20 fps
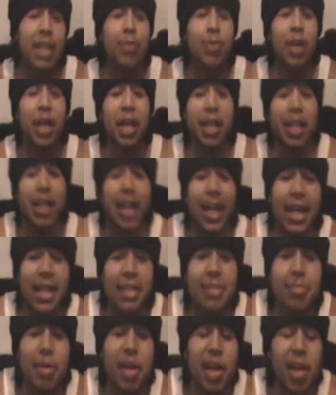to get
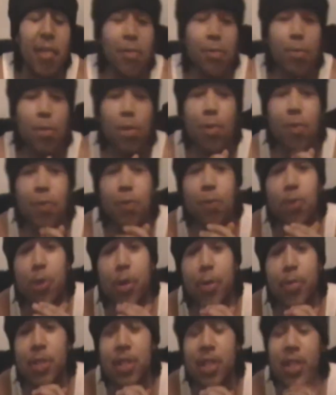recognized, man, for
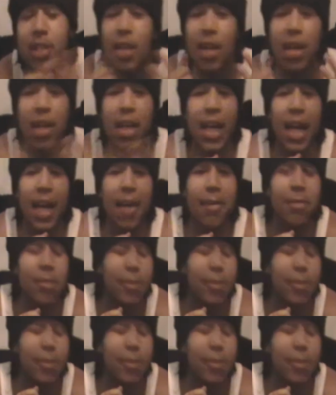real. I'm just a young cat